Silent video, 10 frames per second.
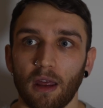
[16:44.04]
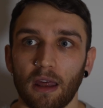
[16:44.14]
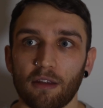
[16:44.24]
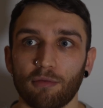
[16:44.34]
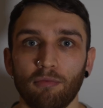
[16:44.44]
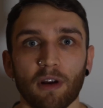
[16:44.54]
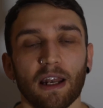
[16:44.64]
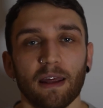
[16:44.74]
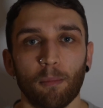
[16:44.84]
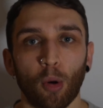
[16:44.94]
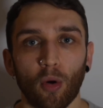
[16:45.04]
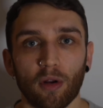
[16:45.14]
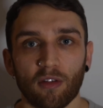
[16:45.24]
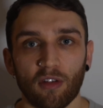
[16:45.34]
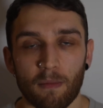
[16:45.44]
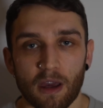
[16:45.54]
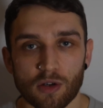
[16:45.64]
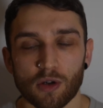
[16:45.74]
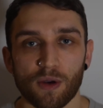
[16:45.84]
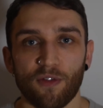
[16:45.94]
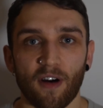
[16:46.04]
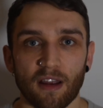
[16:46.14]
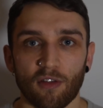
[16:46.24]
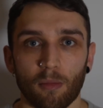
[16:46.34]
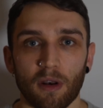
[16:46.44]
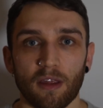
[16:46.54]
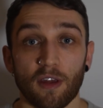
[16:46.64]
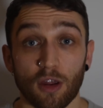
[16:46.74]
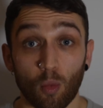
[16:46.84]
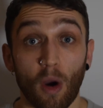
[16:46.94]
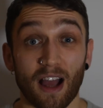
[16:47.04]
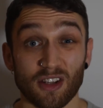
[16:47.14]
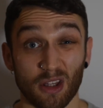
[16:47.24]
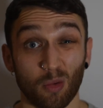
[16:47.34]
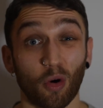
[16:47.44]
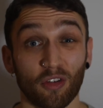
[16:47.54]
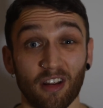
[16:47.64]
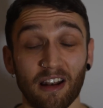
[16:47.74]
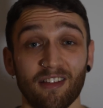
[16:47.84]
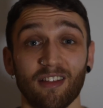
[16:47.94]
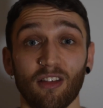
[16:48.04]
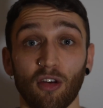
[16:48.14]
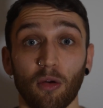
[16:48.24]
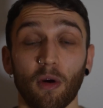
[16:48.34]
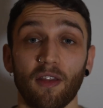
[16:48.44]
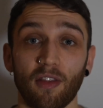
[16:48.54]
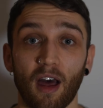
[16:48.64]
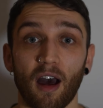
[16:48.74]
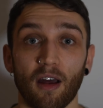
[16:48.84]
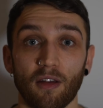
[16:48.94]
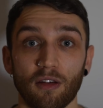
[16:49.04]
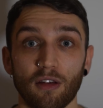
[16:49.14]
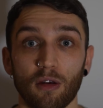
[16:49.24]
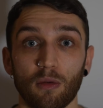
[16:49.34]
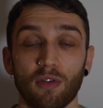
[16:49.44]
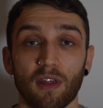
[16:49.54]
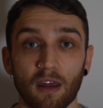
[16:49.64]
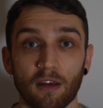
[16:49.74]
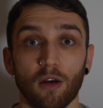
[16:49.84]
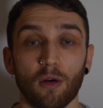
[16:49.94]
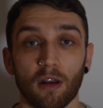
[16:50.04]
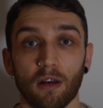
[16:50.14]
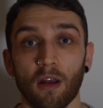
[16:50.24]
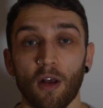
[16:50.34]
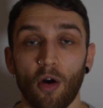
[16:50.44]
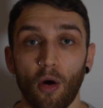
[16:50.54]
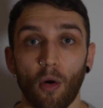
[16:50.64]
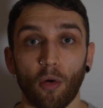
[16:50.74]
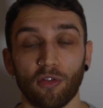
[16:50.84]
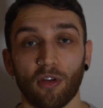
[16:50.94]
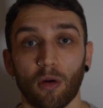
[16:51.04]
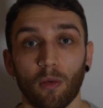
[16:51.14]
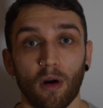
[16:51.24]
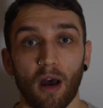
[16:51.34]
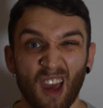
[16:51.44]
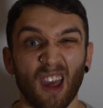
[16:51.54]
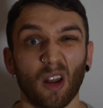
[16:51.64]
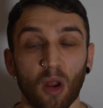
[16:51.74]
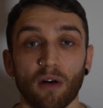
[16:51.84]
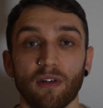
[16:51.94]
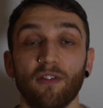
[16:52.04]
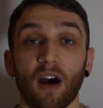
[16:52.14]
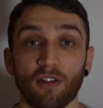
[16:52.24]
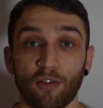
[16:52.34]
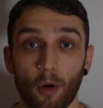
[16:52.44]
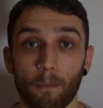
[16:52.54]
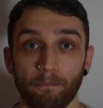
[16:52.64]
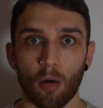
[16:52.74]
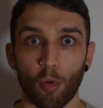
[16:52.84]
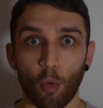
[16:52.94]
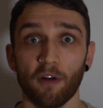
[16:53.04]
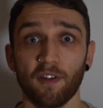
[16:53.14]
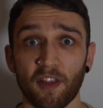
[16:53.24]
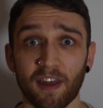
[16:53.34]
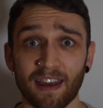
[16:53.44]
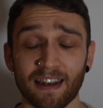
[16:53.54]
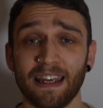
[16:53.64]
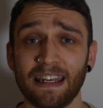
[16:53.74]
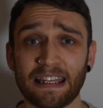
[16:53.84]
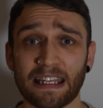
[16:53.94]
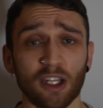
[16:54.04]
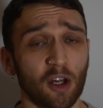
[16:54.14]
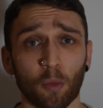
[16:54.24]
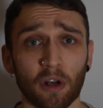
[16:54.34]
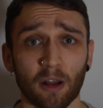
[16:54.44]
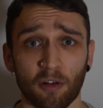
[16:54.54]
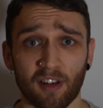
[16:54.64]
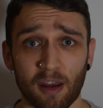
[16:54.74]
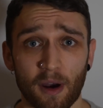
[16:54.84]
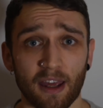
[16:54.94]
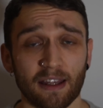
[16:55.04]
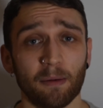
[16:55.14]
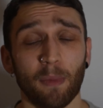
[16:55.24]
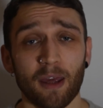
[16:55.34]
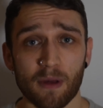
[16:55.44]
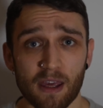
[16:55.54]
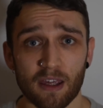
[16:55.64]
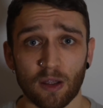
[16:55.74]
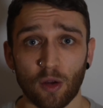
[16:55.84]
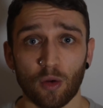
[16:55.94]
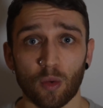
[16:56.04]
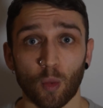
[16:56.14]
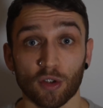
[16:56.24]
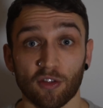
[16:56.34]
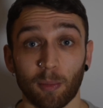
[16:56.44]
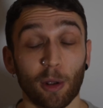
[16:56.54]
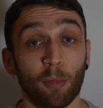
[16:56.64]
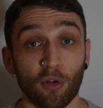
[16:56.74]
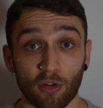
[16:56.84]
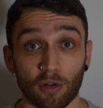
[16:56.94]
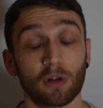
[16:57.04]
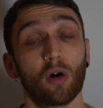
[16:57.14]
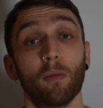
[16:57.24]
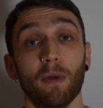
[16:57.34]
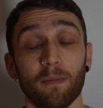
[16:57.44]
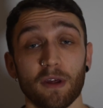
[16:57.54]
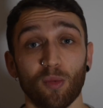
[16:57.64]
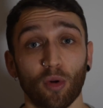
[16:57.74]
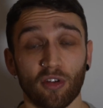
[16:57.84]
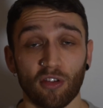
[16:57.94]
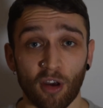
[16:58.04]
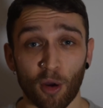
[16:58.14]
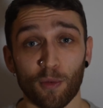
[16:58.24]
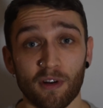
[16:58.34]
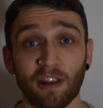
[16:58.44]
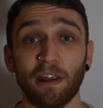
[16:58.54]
it's really important to make sure you find somebody that you actually want to listen to and that you think you can also take a lot of advice from. But what if you're thinking you don't want to lose any weight? Maybe you want to build muscle, or maybe you want to tone.